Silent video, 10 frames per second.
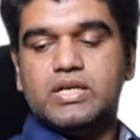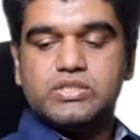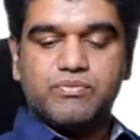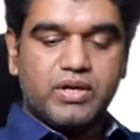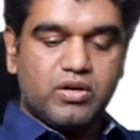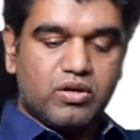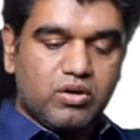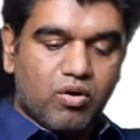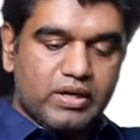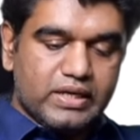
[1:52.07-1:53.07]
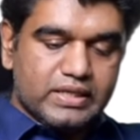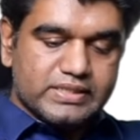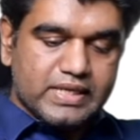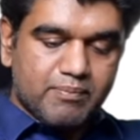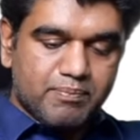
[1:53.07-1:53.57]
So, we are not calling it
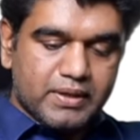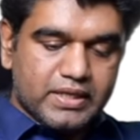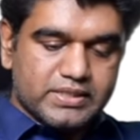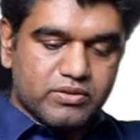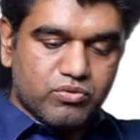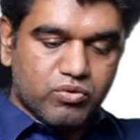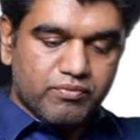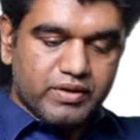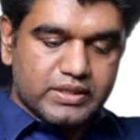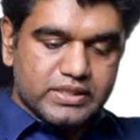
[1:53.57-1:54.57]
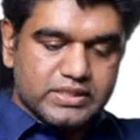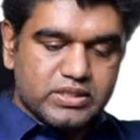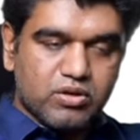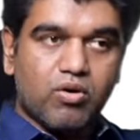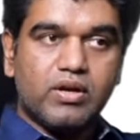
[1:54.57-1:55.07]
as APLA syndrome. We are
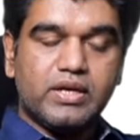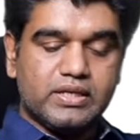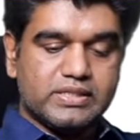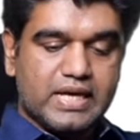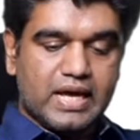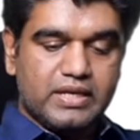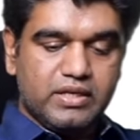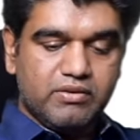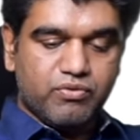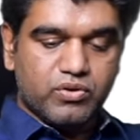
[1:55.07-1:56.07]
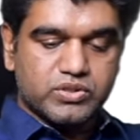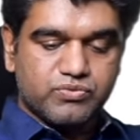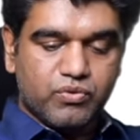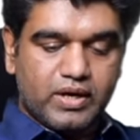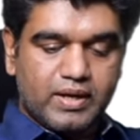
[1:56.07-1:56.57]
just calling it as
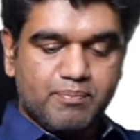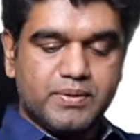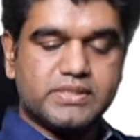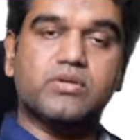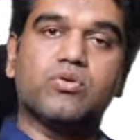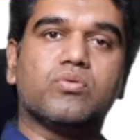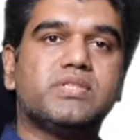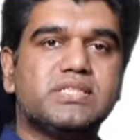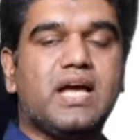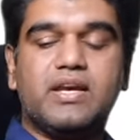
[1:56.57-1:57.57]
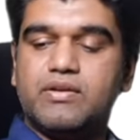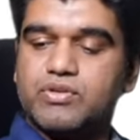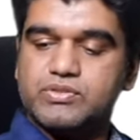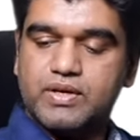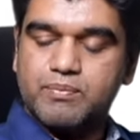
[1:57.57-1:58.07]
antiphospholipid syndrome, just
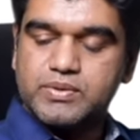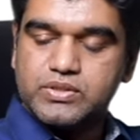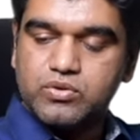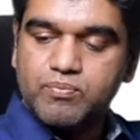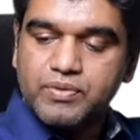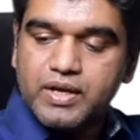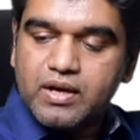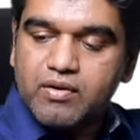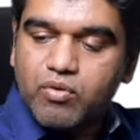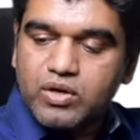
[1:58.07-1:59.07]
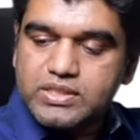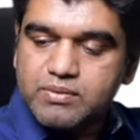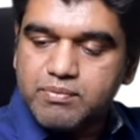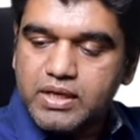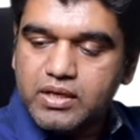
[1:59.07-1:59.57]
antiphospholipid syndrome. What is
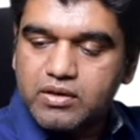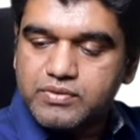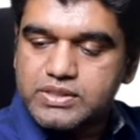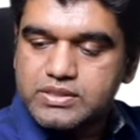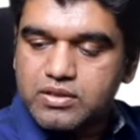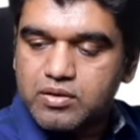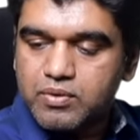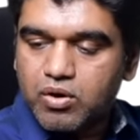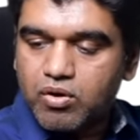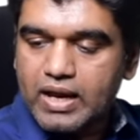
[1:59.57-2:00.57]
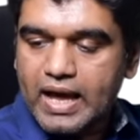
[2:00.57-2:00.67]
the meaning of this term called